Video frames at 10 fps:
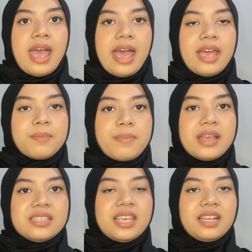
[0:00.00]
and
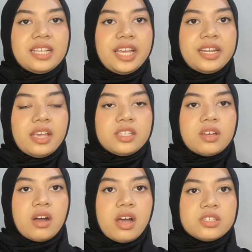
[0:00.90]
basically they
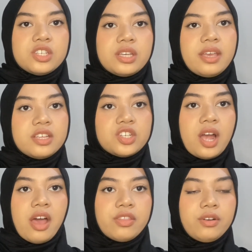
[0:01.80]
touch each
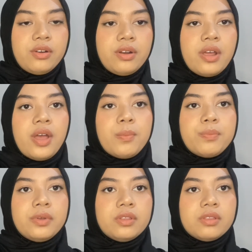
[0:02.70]
other,
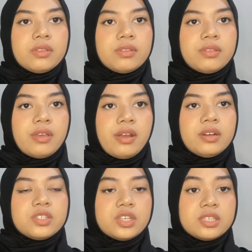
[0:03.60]
but
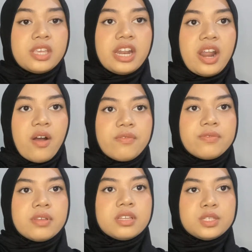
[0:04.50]
there's just enough
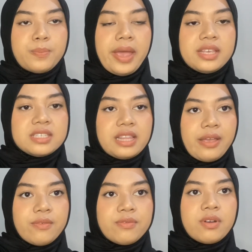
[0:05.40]
space
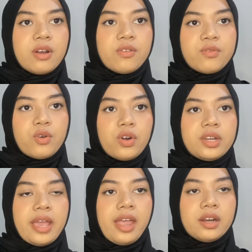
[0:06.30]
left for
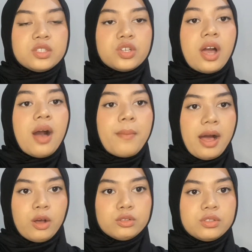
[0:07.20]
the air to come
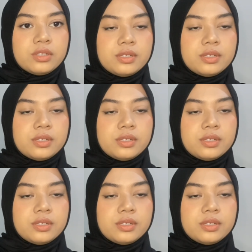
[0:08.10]
out.